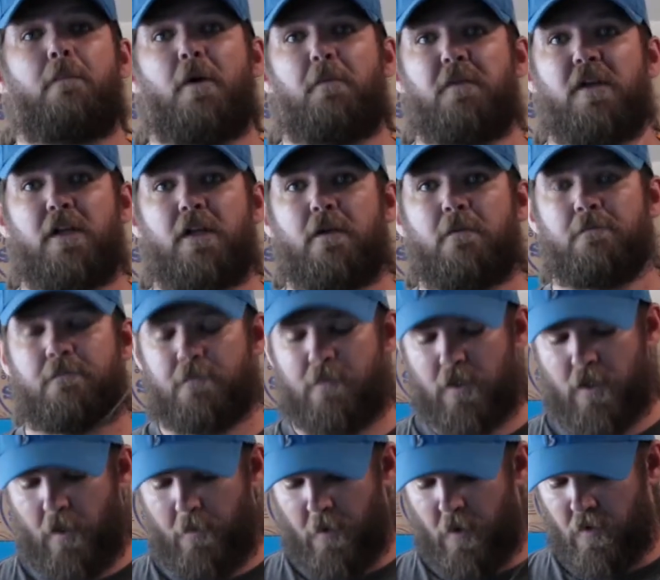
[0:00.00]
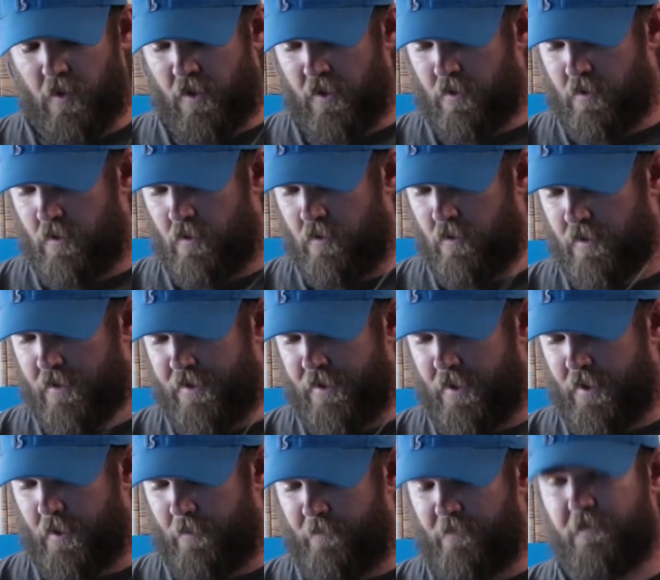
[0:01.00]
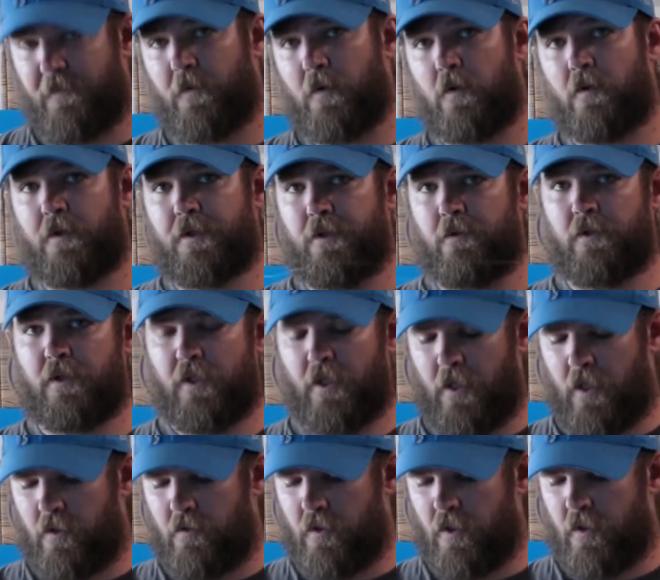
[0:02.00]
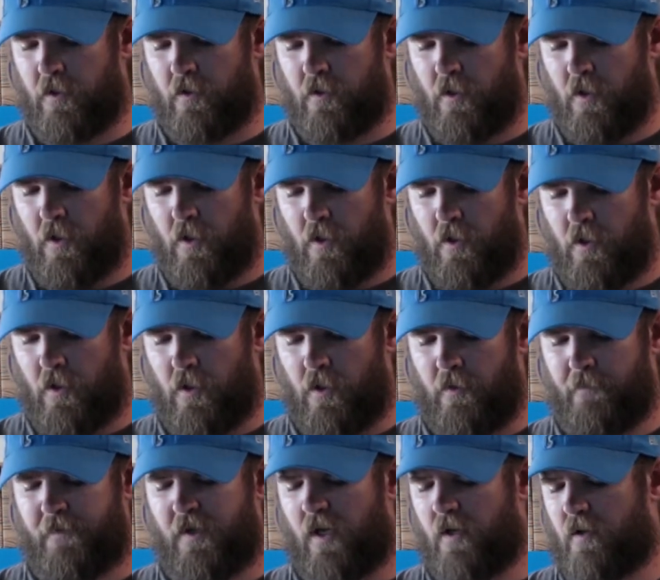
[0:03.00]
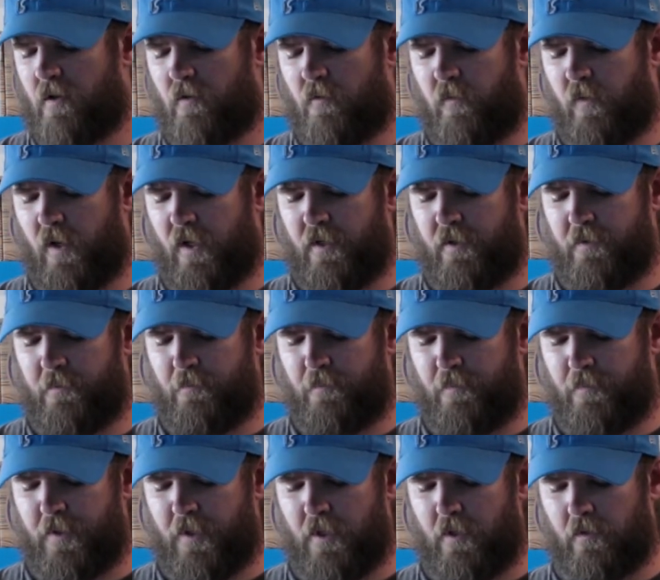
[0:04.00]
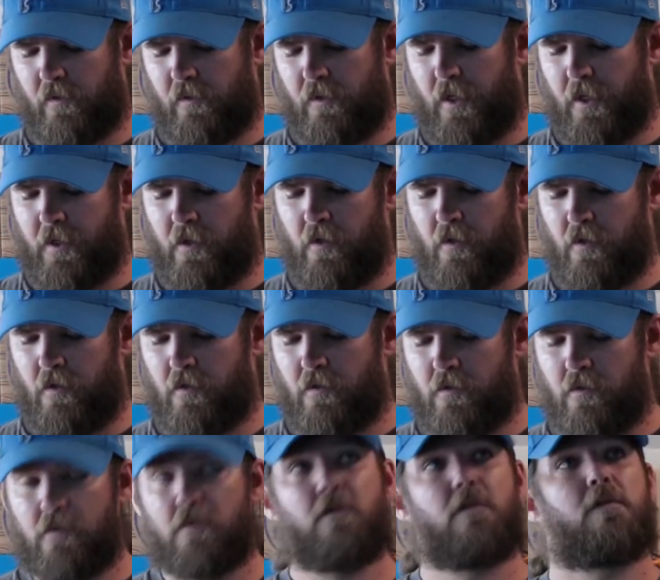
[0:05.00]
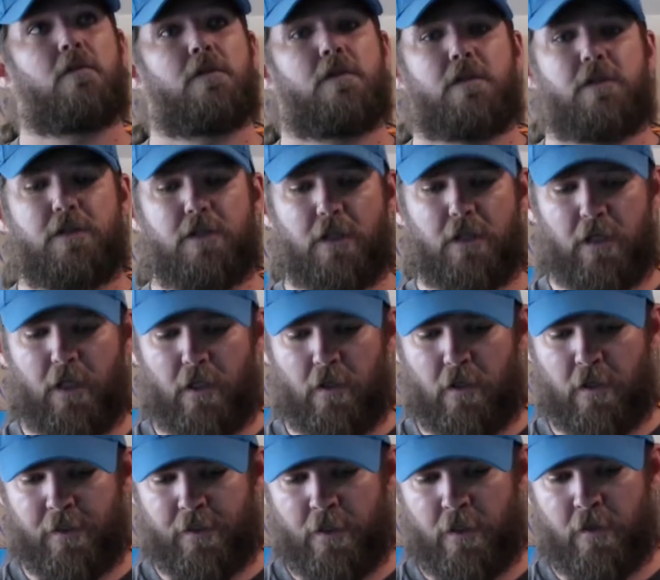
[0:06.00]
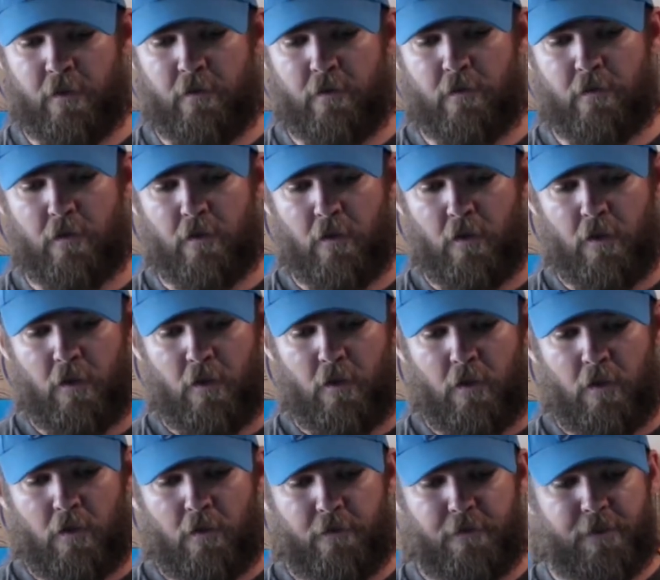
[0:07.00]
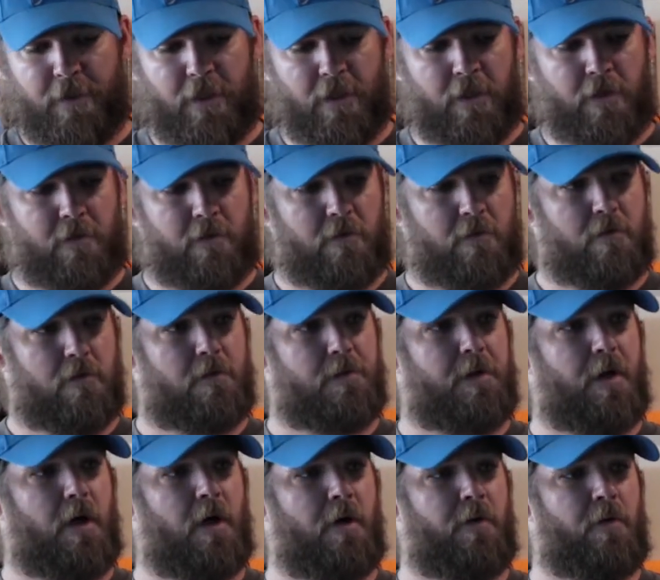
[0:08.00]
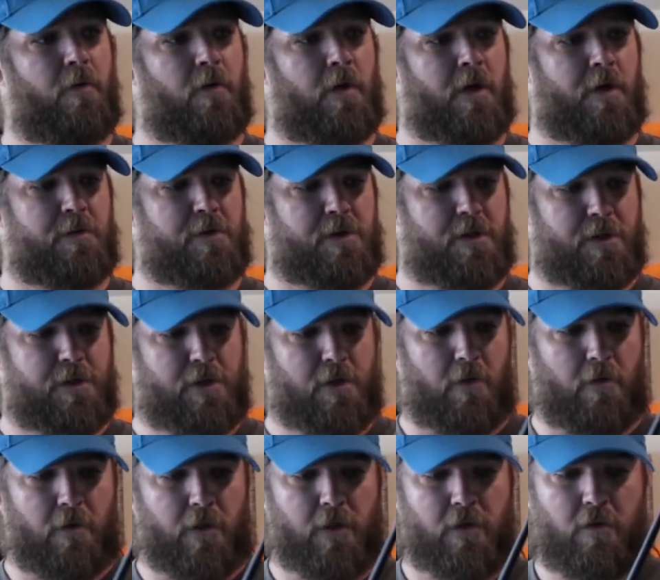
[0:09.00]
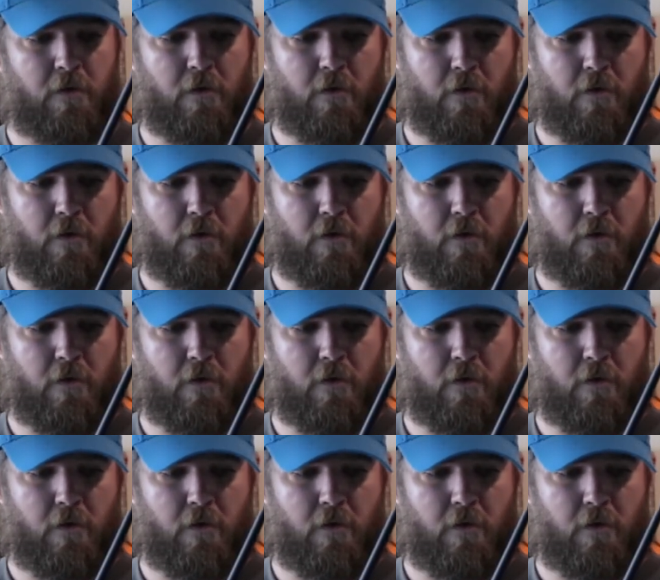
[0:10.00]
medium combo rig set up for doing a Ned Rig. I've got quite a bit lighter jig head on there. than the other one I was just showing.